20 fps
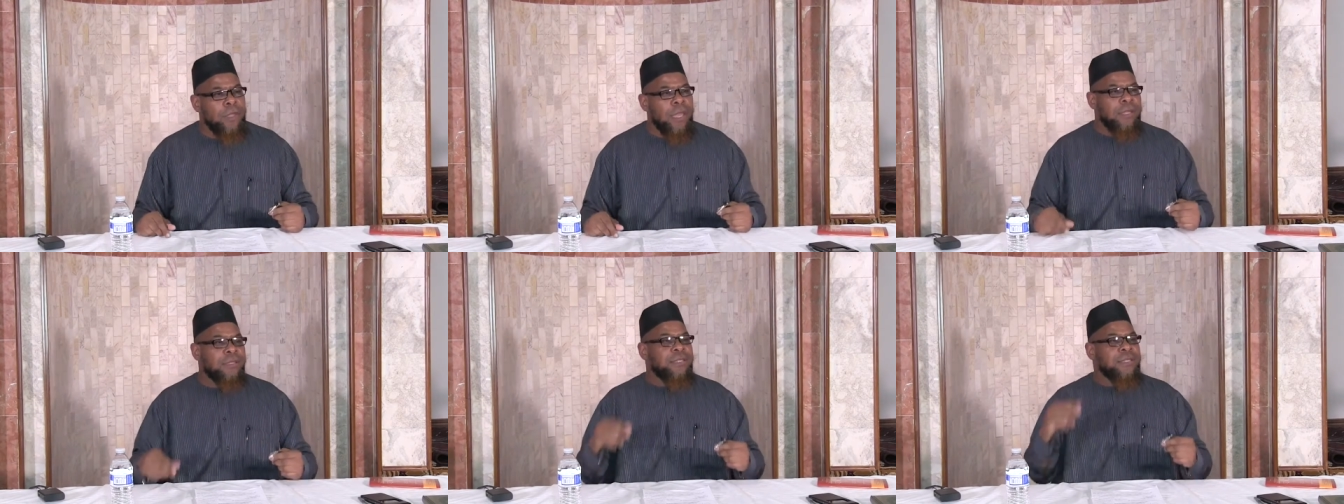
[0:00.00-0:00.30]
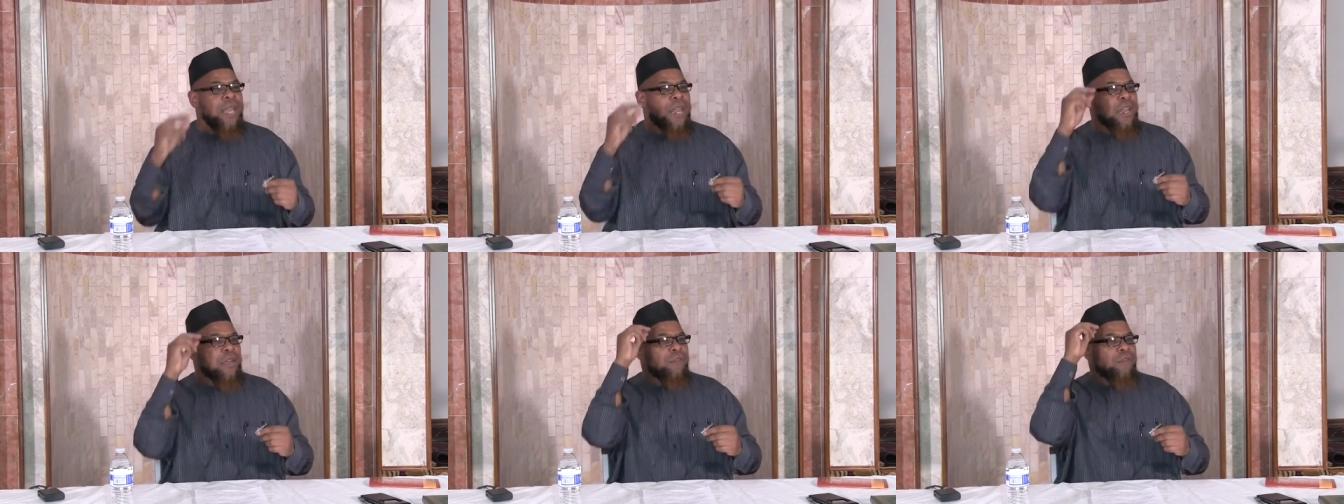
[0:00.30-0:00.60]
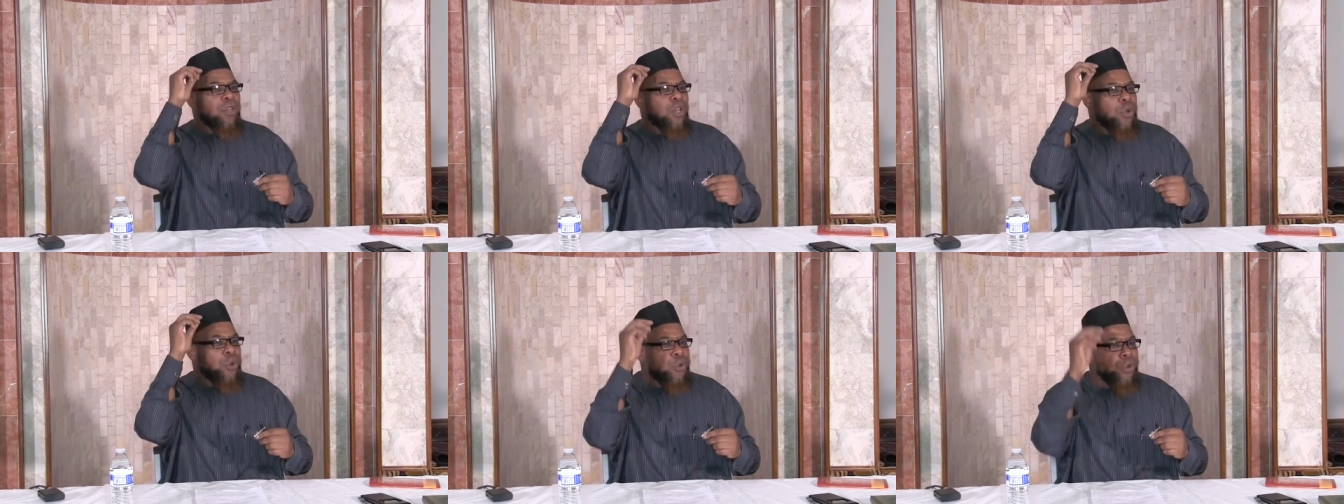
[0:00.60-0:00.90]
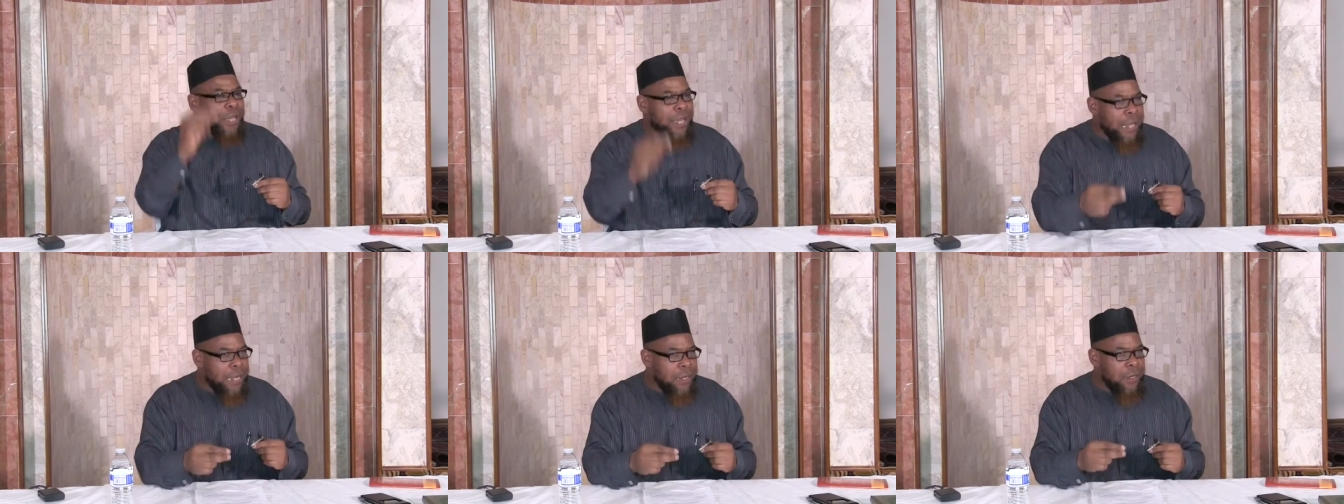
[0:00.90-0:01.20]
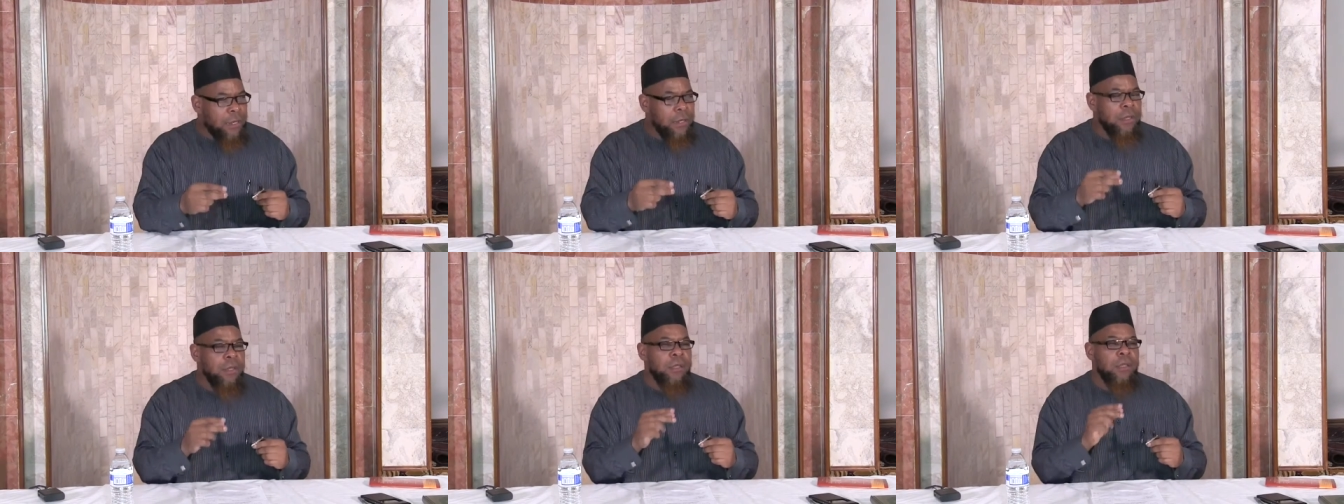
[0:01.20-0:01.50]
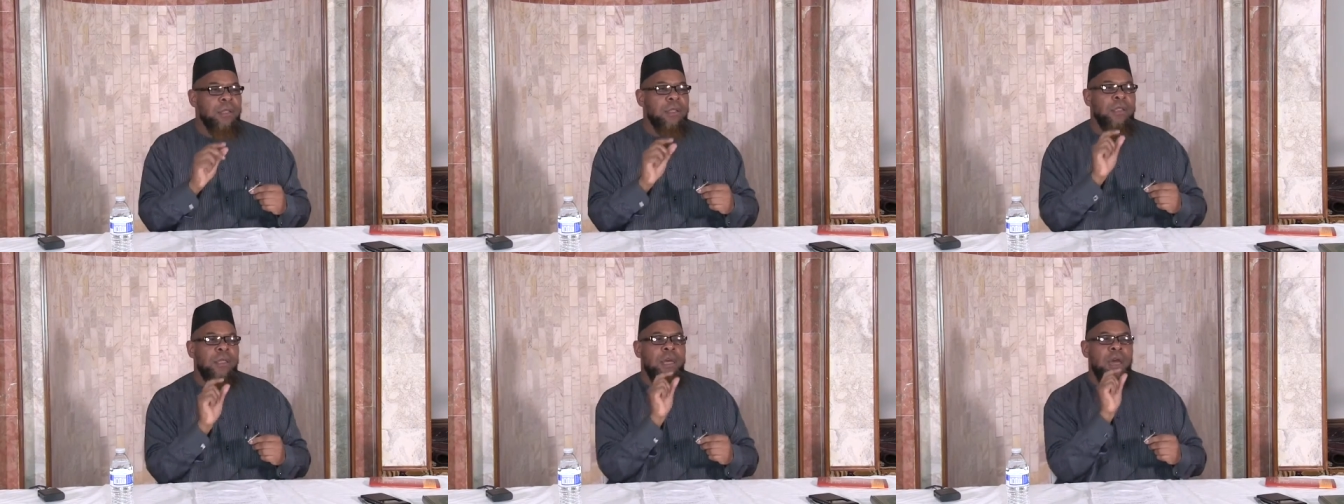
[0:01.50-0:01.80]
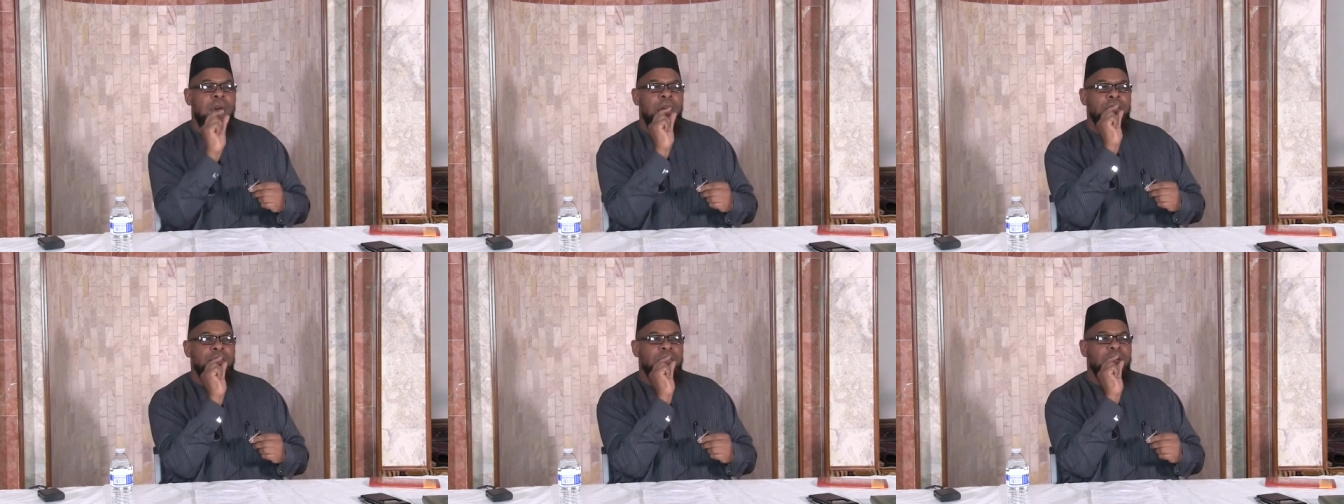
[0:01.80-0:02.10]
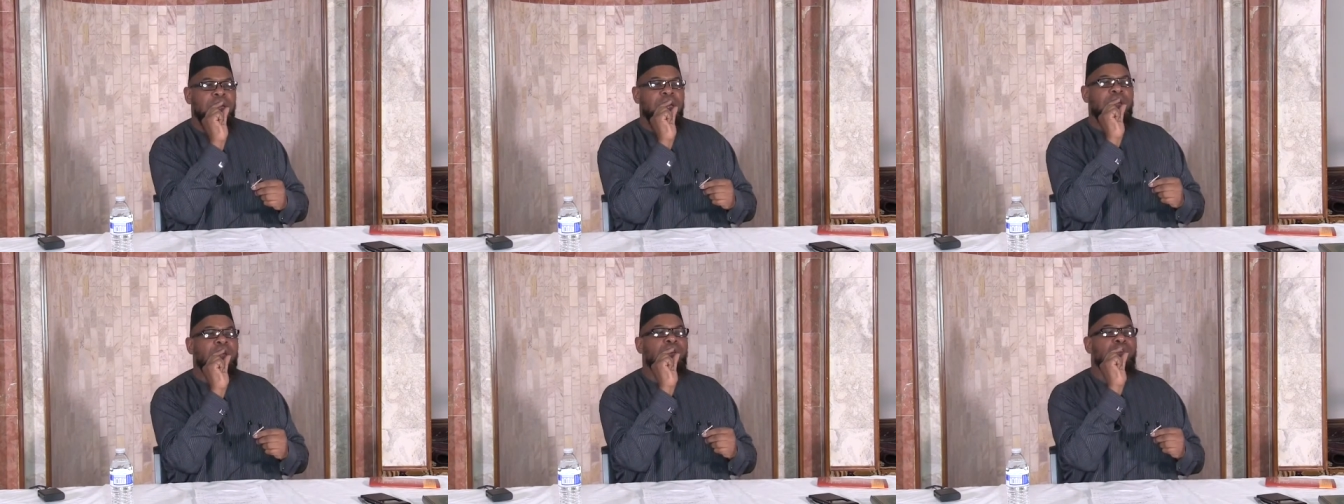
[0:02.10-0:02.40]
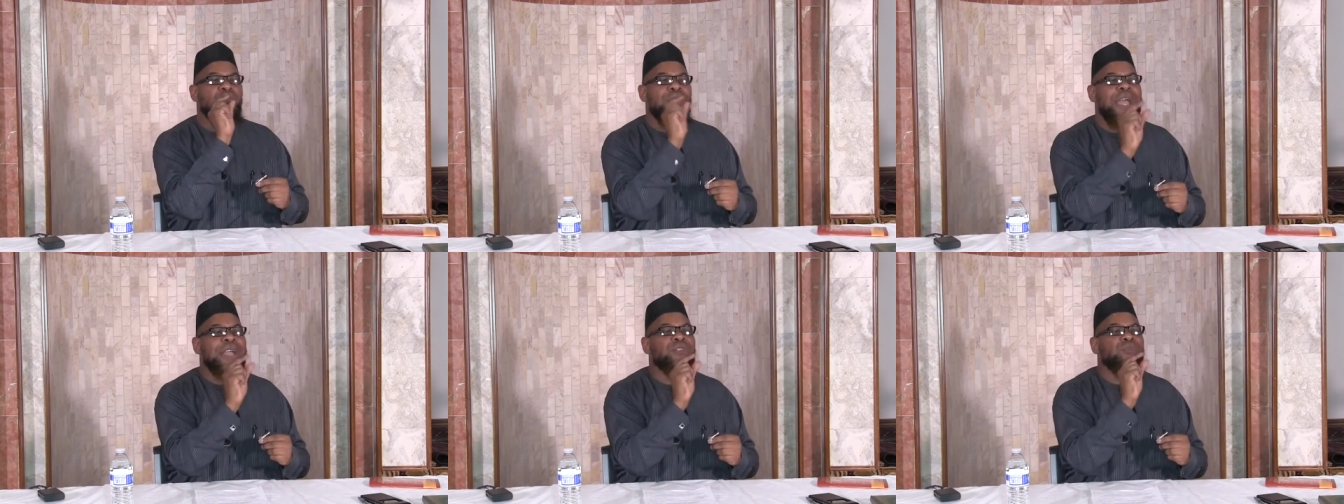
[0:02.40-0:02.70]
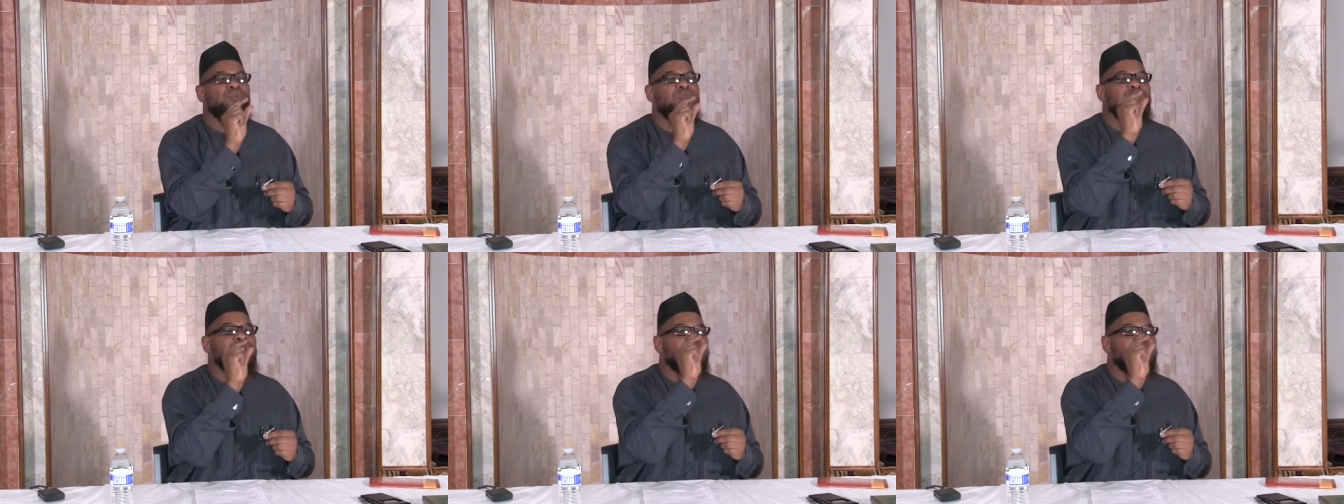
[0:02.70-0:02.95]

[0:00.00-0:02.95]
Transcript: Instead of learning the correct